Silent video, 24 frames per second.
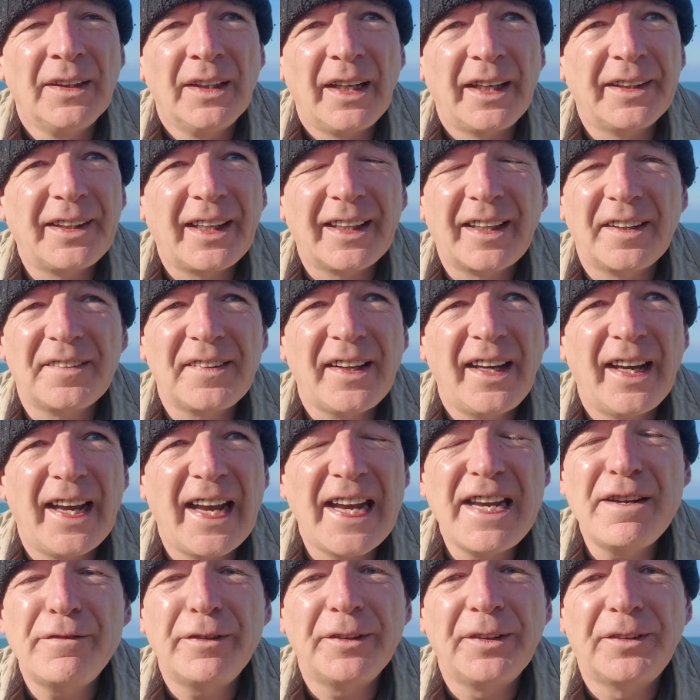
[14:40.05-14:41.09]
And like I say,
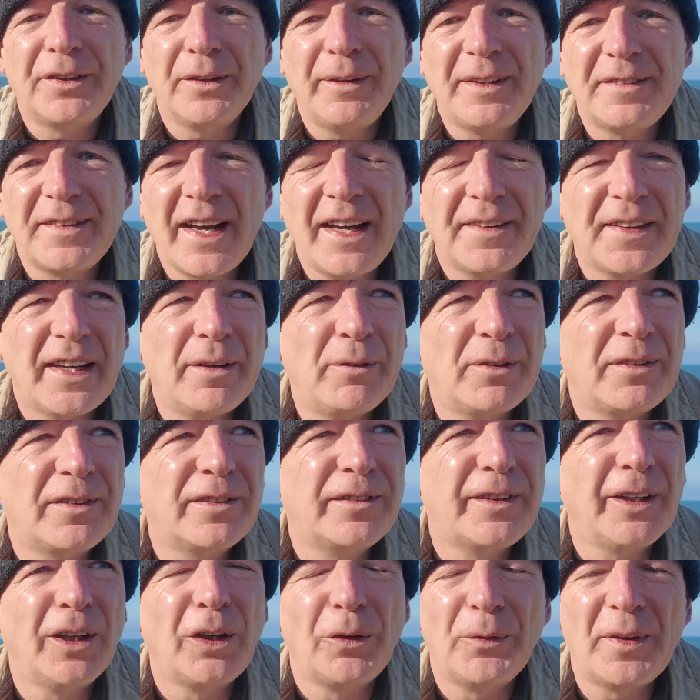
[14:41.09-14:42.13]
even to his death, he was
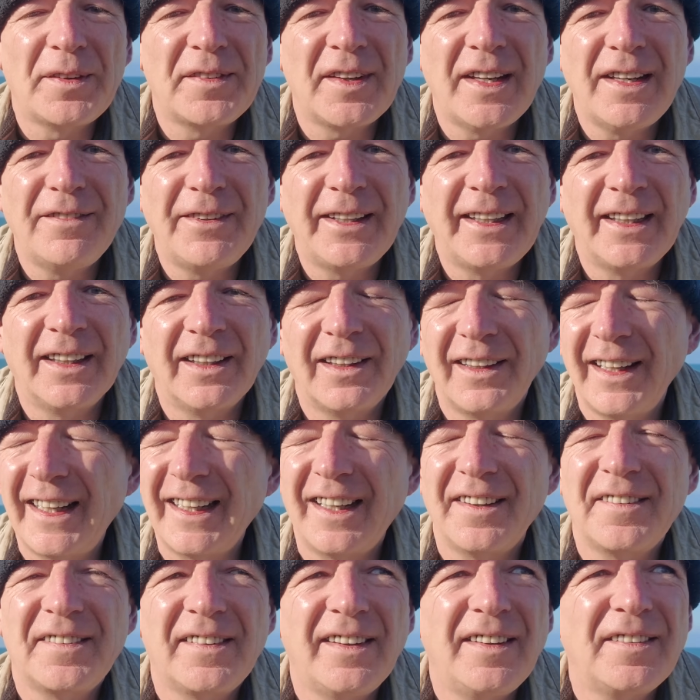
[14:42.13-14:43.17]
still receiving
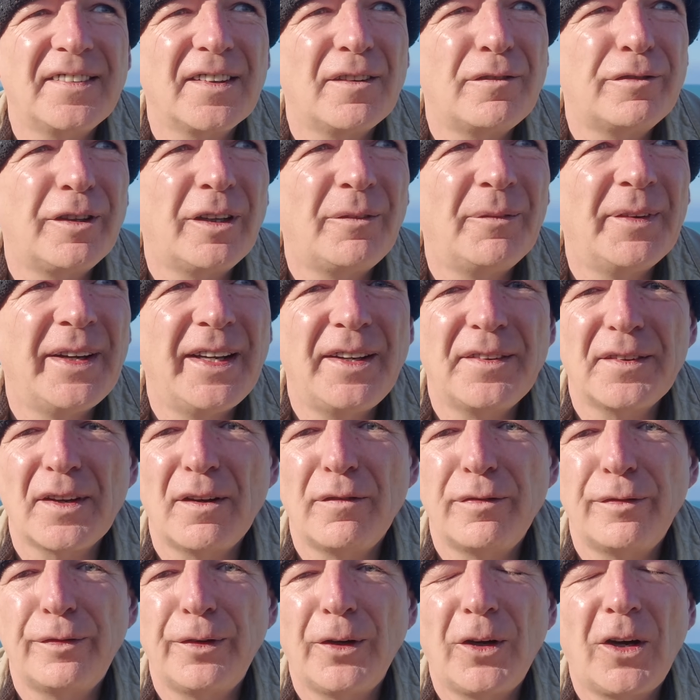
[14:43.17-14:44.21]
legacies from his
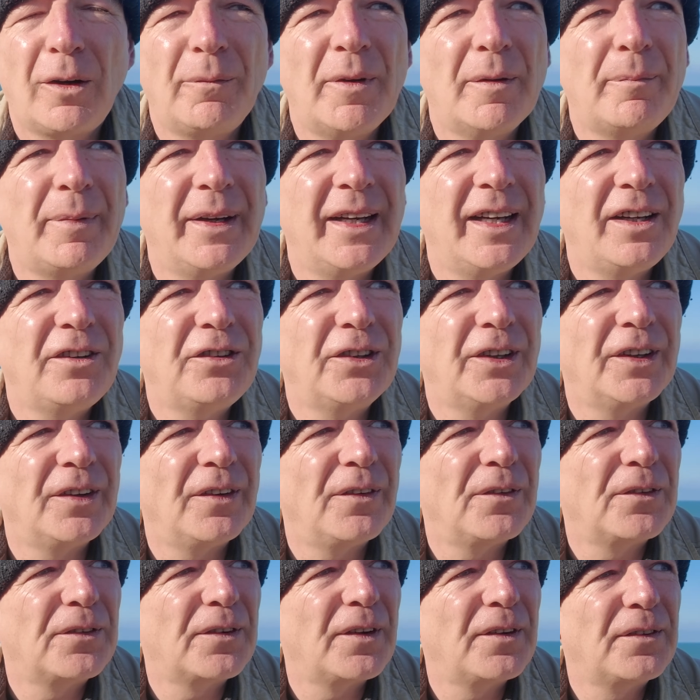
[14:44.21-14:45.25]
former
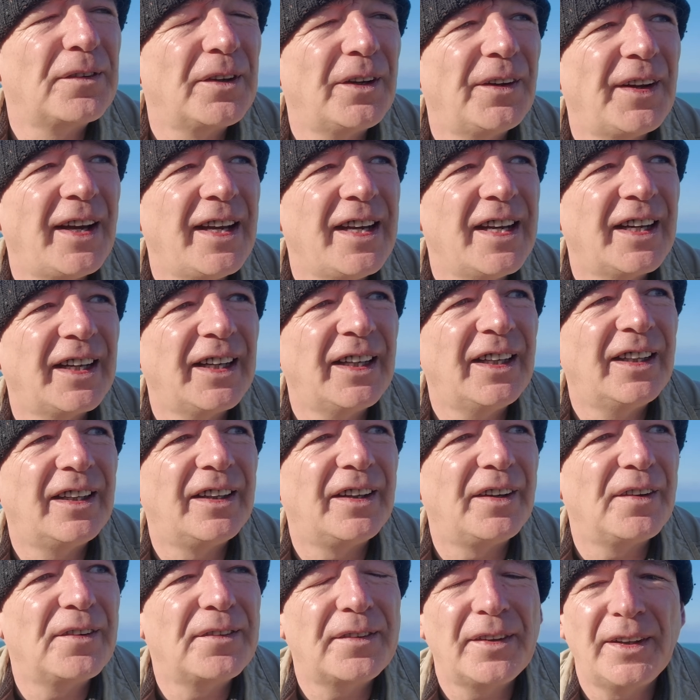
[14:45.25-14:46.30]
patients. So there you
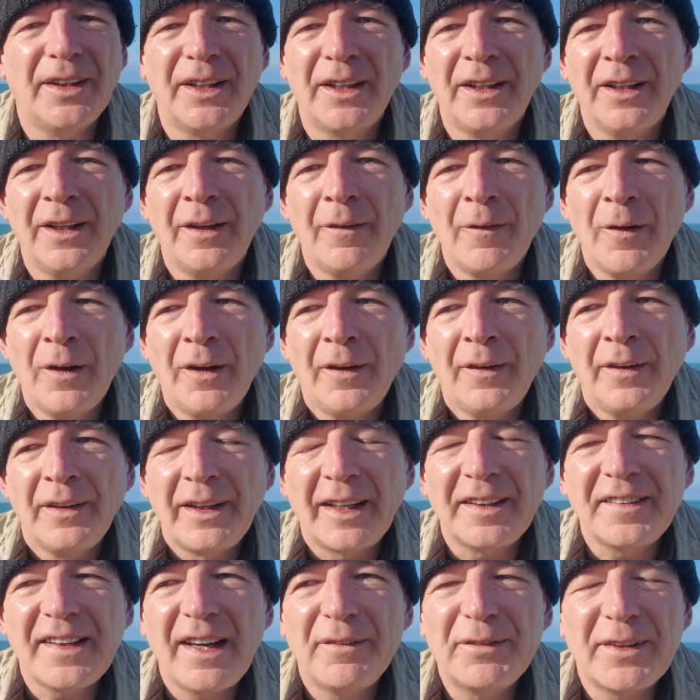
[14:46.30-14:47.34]
go. So,
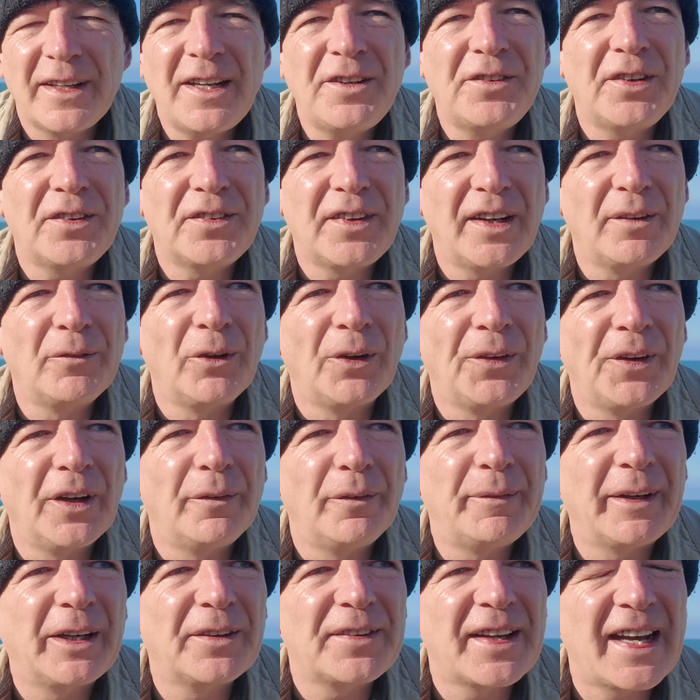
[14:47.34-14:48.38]
like I say, it was an interesting one
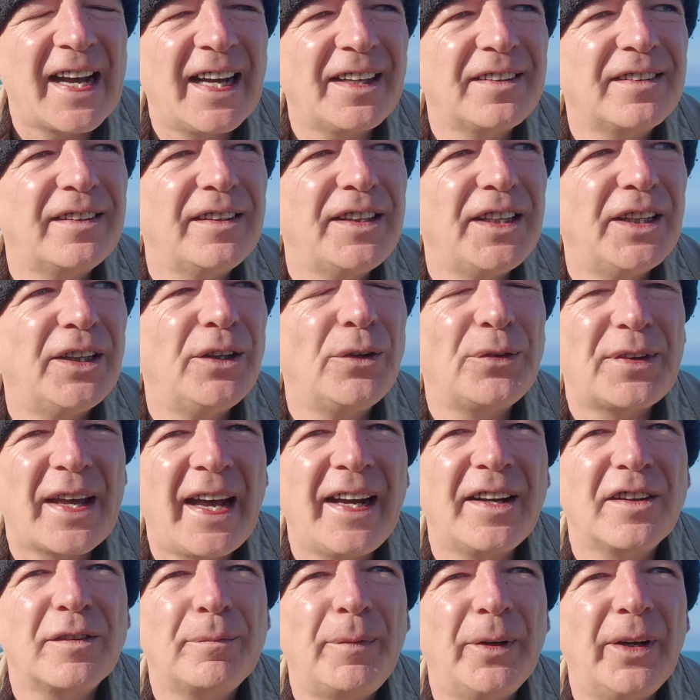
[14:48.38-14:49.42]
though, because they had to use
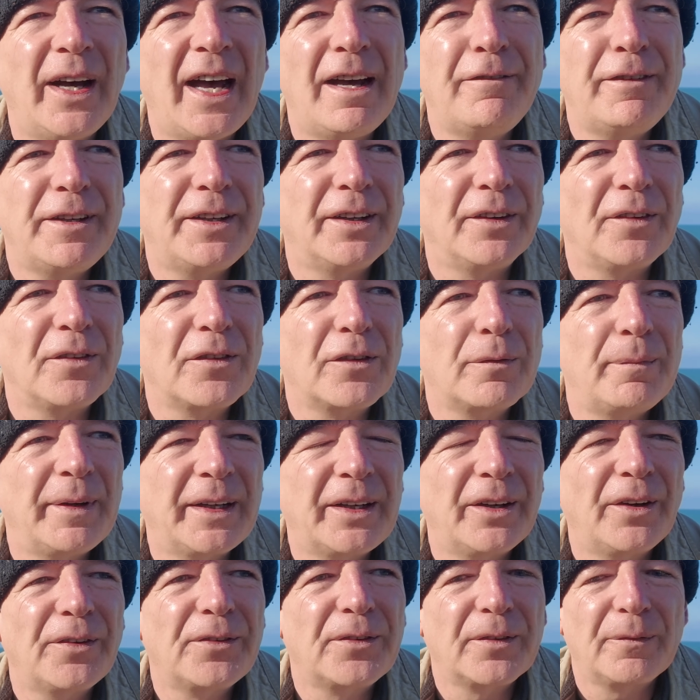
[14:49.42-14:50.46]
expert evidence
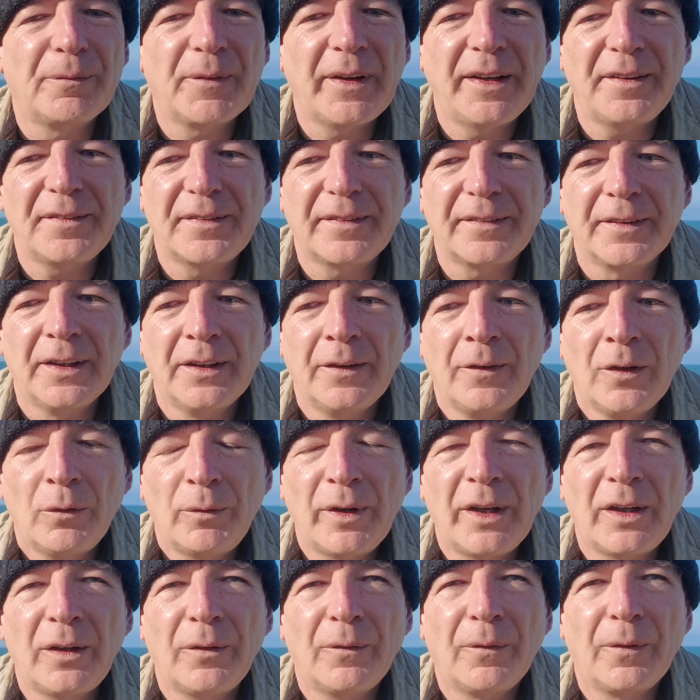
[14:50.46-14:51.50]
because it's,
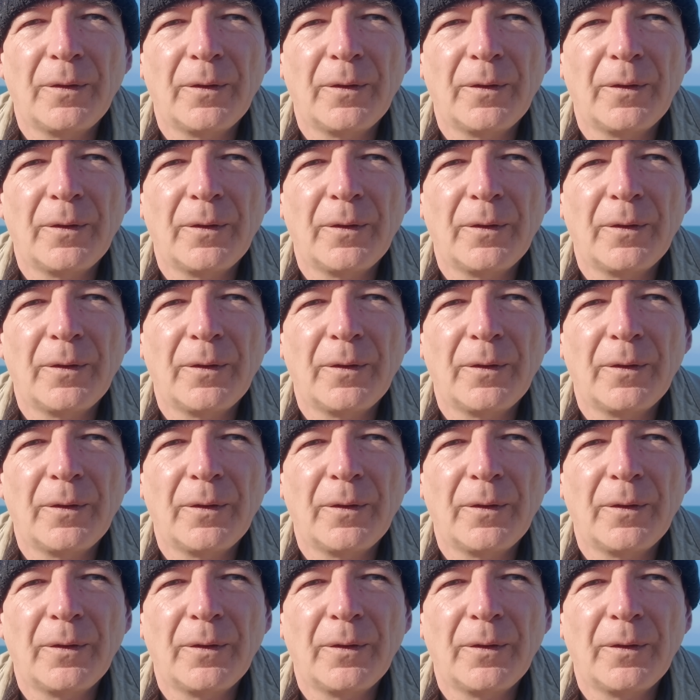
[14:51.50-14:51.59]
well,